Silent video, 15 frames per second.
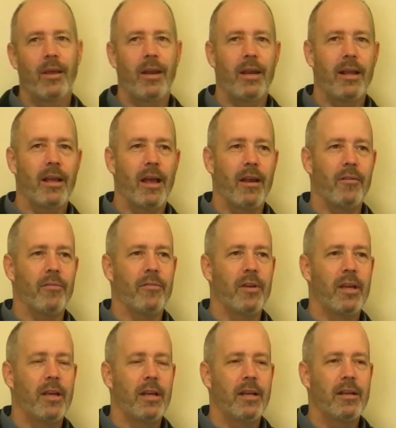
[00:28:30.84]
any kind of
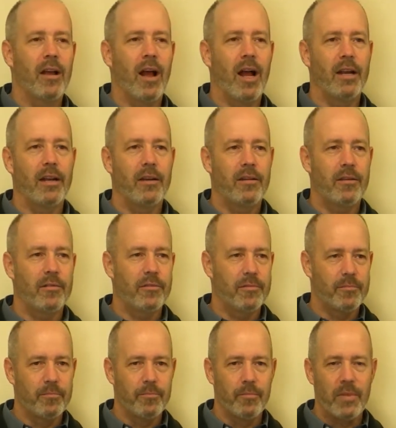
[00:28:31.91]
cognitive
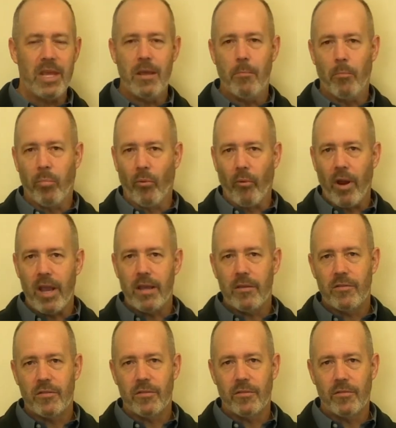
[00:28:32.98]

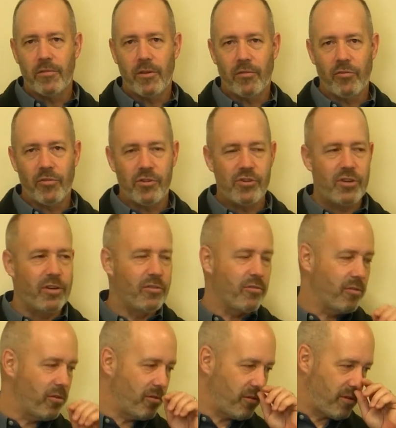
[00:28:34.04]
embrace of, of Christian
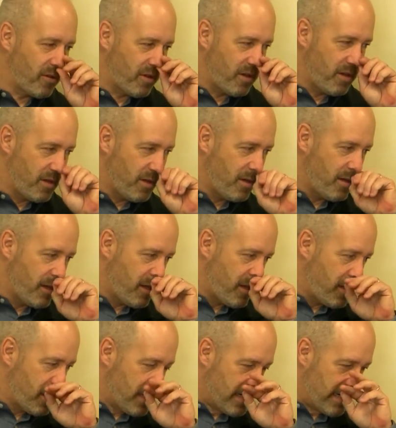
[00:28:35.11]
truth.
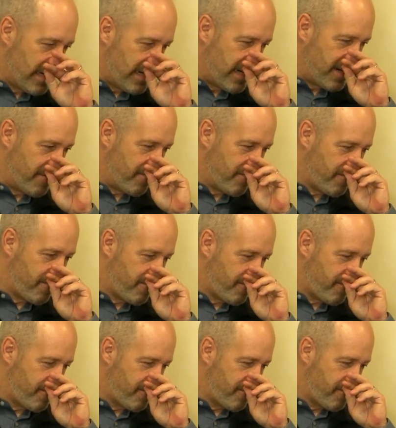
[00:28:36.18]
Um,
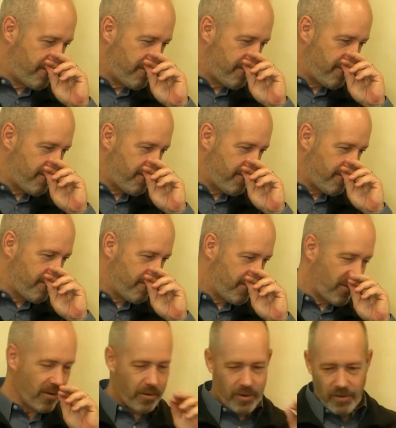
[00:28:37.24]

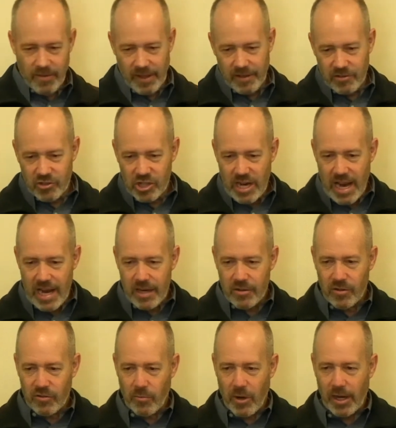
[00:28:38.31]
so do things
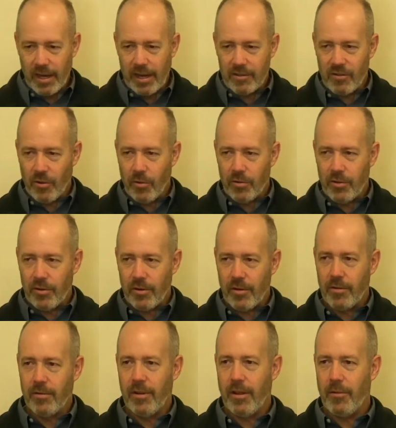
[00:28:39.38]
change as one gets
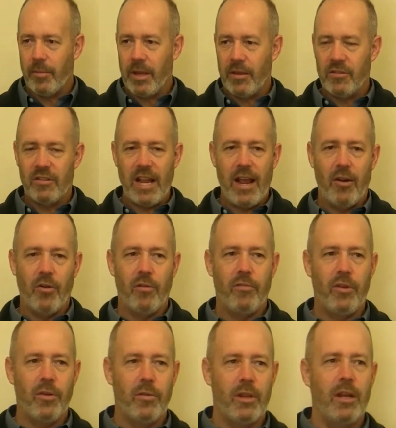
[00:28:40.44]
older? That would be a standard
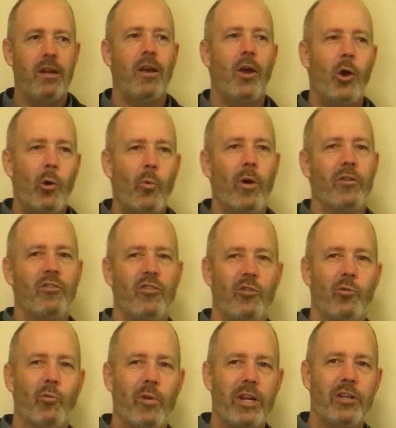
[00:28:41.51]
view that once
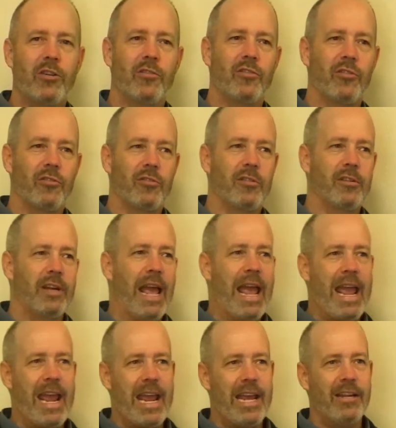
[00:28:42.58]
you reach a certain
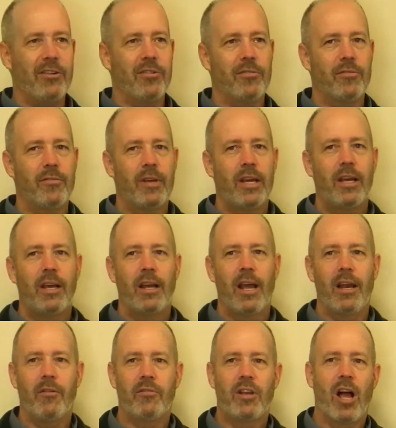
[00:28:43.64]
age of
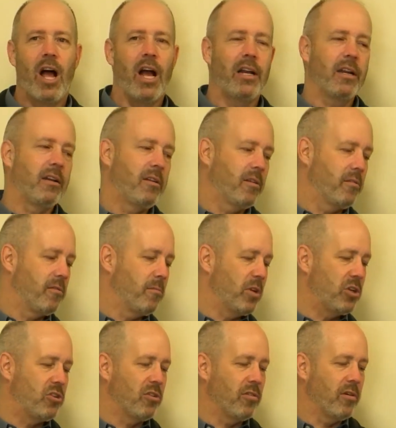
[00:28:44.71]
and of cognitive
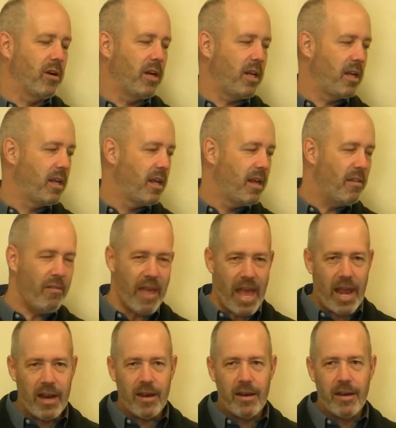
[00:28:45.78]
maturity,
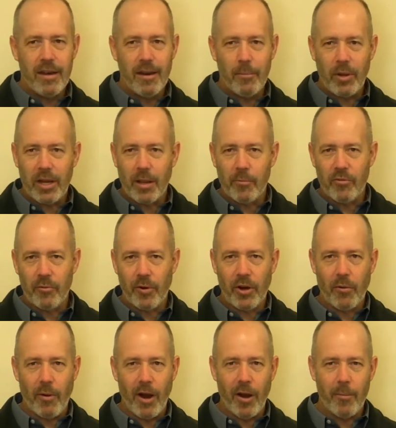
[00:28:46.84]
then it becomes a
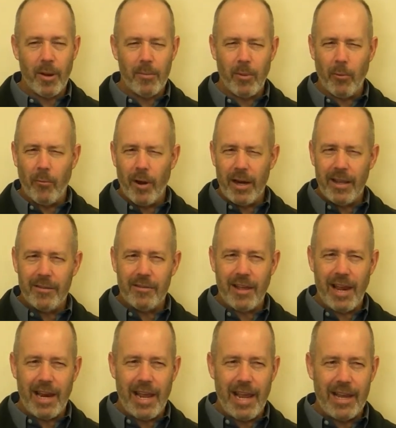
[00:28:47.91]
requirement. But what is
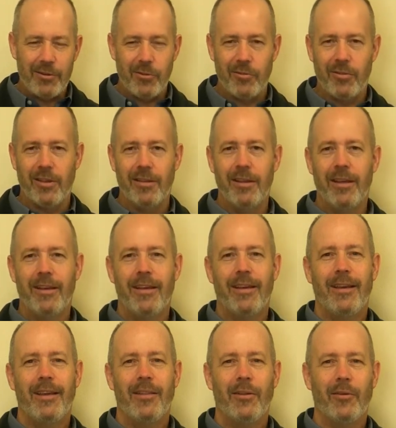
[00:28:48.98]
that age? There's a
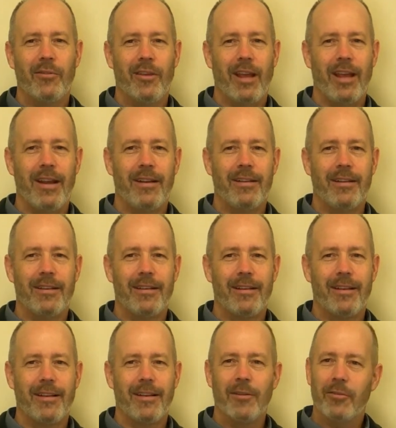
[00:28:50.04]
there's a
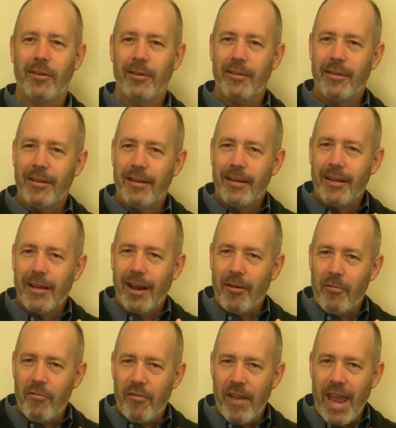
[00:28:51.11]
there's a kind
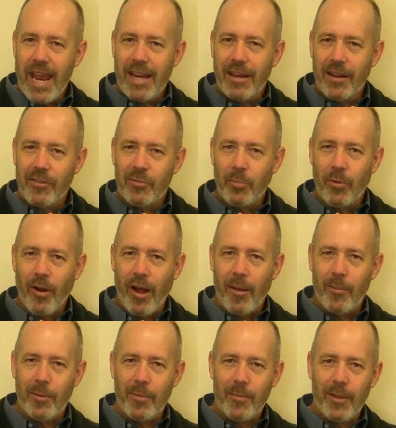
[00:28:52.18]
of vagueness
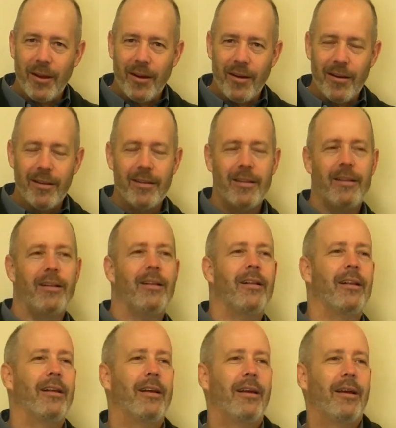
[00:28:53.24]
problem there.
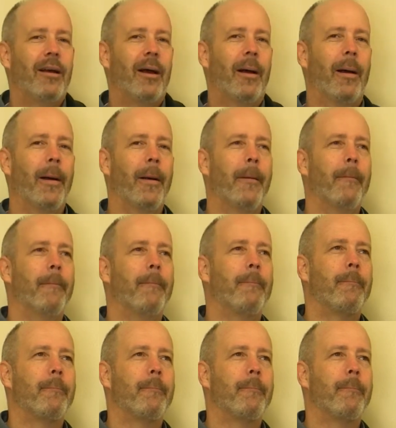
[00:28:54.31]
Um,